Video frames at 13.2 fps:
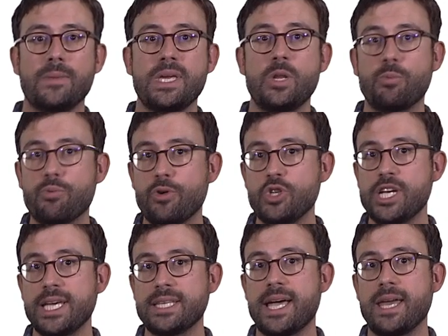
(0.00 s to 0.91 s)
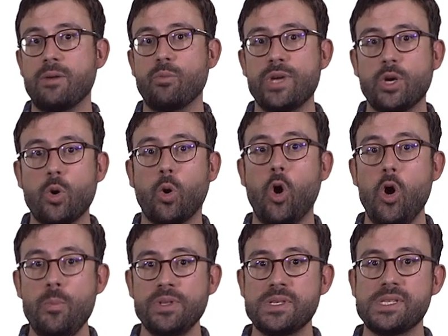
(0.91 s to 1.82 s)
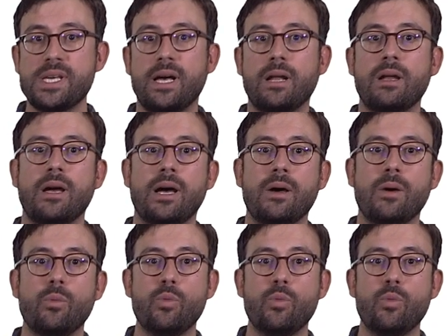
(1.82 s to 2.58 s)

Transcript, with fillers: in a project that we call OpenCell, uh,